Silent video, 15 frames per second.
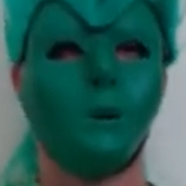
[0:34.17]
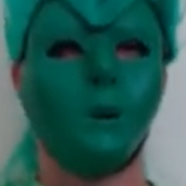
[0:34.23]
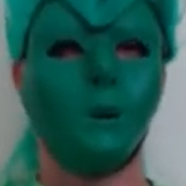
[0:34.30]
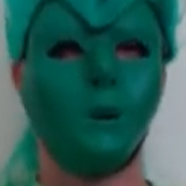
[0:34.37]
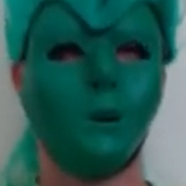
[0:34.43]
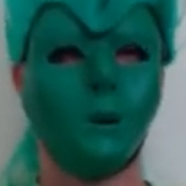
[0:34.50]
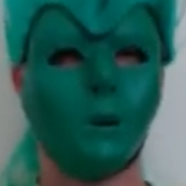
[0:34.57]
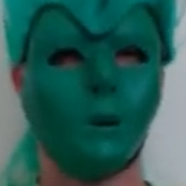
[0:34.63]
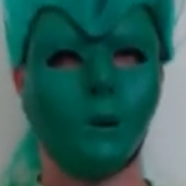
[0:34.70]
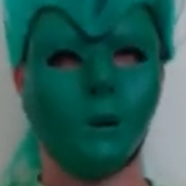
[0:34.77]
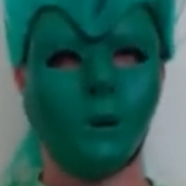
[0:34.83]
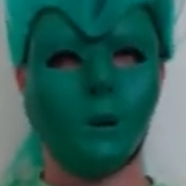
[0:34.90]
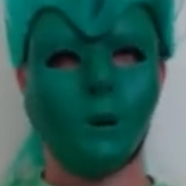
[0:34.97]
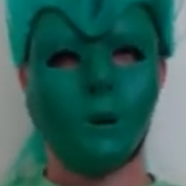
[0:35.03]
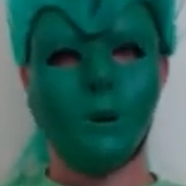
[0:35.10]
You can
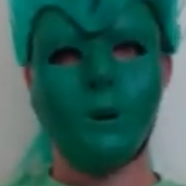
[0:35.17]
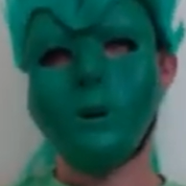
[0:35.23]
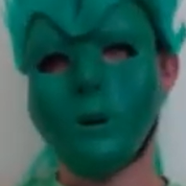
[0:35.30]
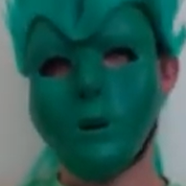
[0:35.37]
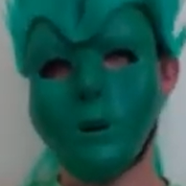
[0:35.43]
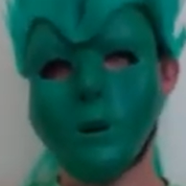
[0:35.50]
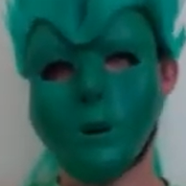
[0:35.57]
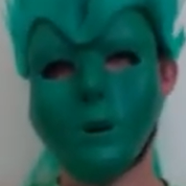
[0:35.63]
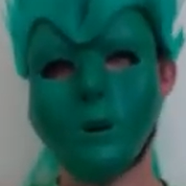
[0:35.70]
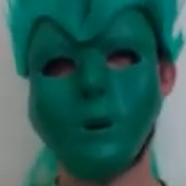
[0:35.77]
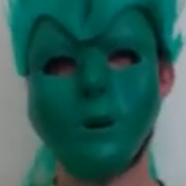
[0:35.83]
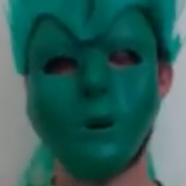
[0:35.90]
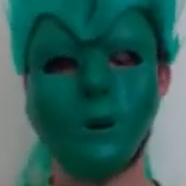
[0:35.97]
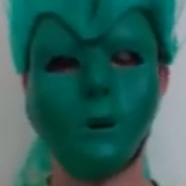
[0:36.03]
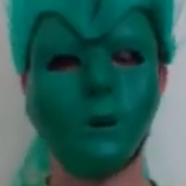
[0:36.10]
take
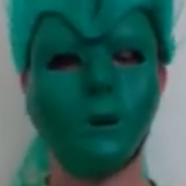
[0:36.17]
guesses,